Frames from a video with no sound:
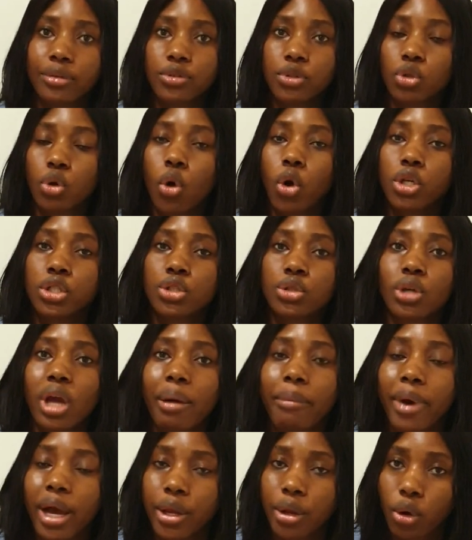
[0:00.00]
told you
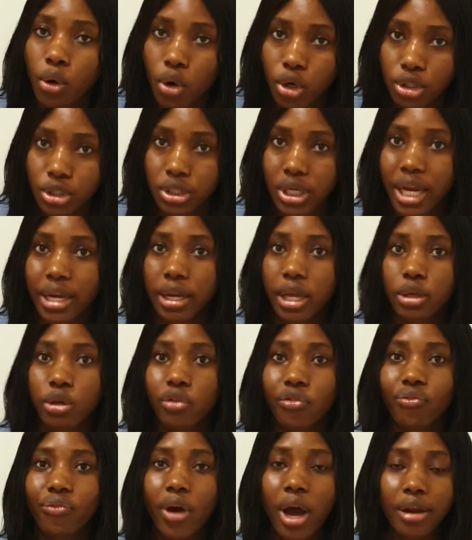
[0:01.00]
about the country, and then
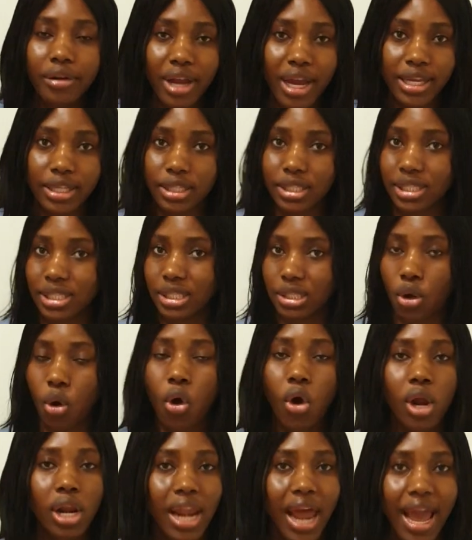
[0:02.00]
you found that it is
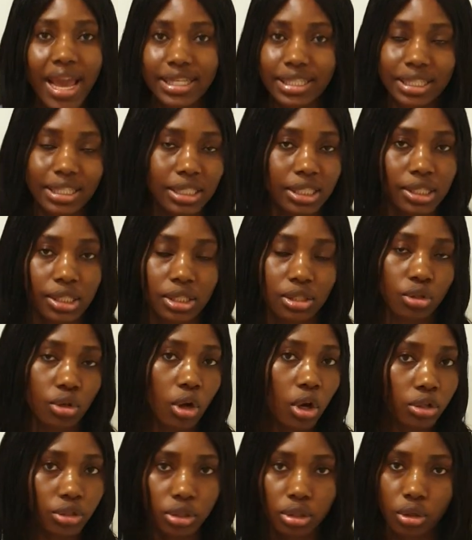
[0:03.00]
all lies, it is
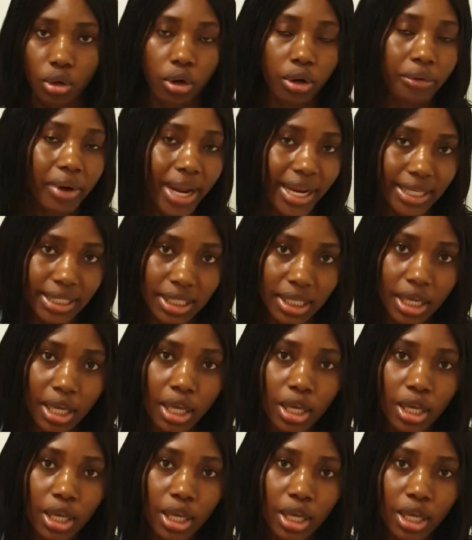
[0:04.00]
not correct.